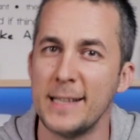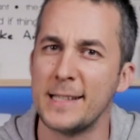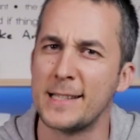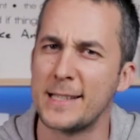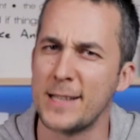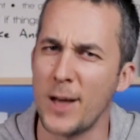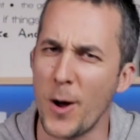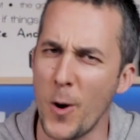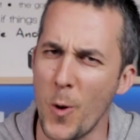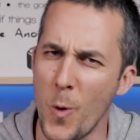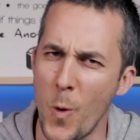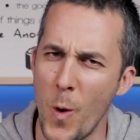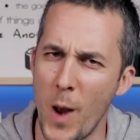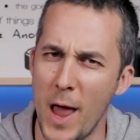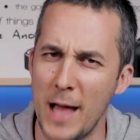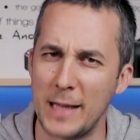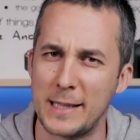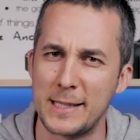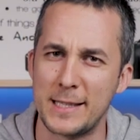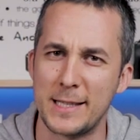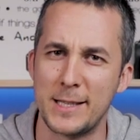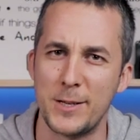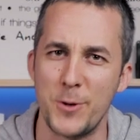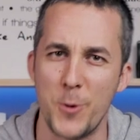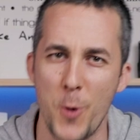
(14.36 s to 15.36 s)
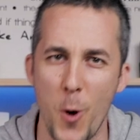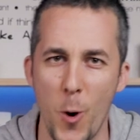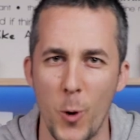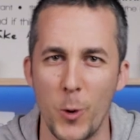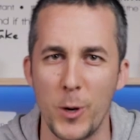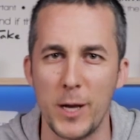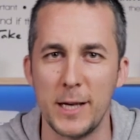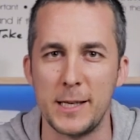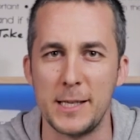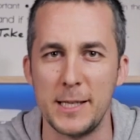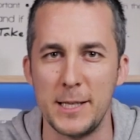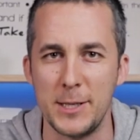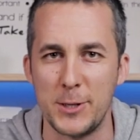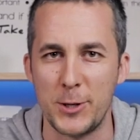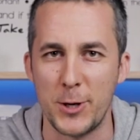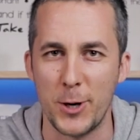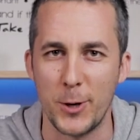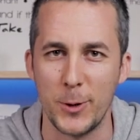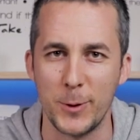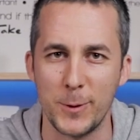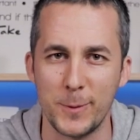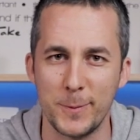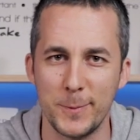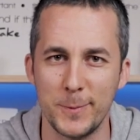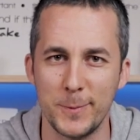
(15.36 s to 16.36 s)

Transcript: So let's roll that intro.